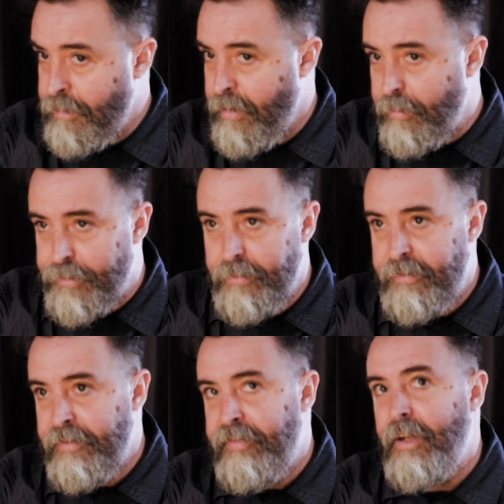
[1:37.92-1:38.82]
you're able to
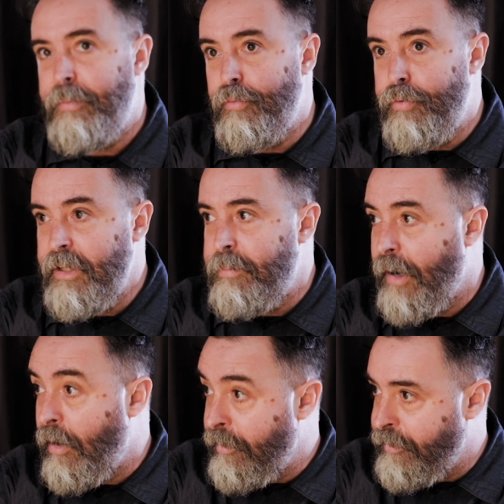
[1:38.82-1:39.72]
develop a really
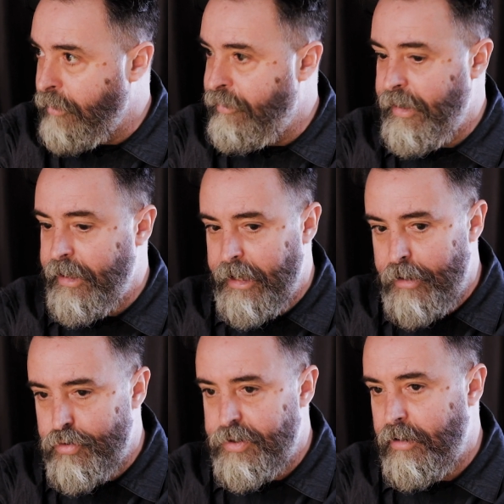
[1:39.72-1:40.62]
powerful, very
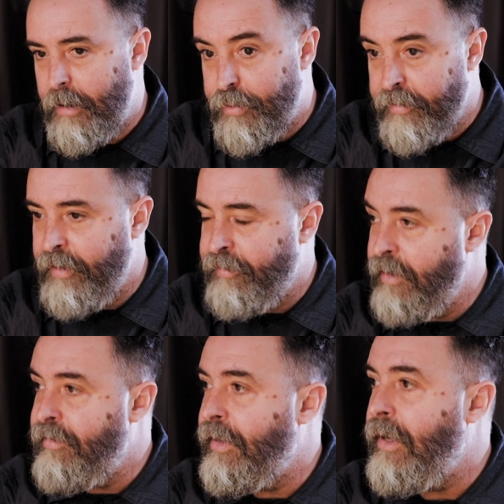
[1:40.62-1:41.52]
interesting profile
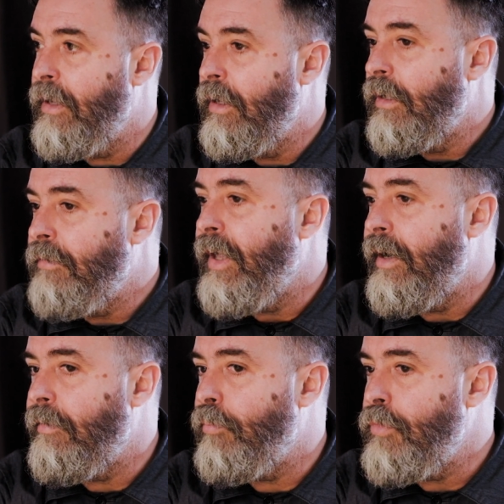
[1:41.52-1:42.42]
flavor
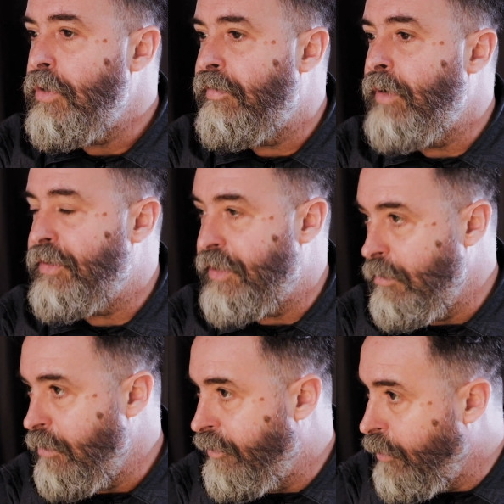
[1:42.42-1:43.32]
that you've not seen
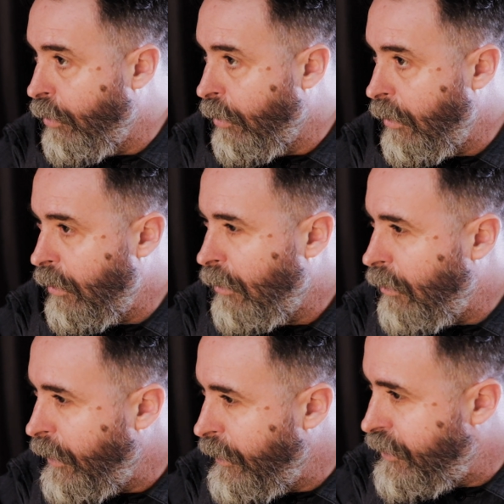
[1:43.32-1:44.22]
before,
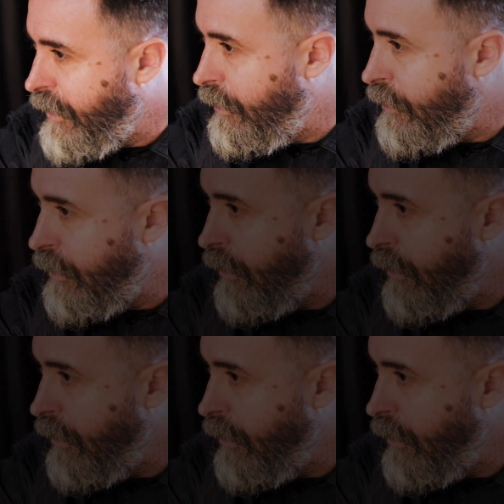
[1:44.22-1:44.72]
in a sense.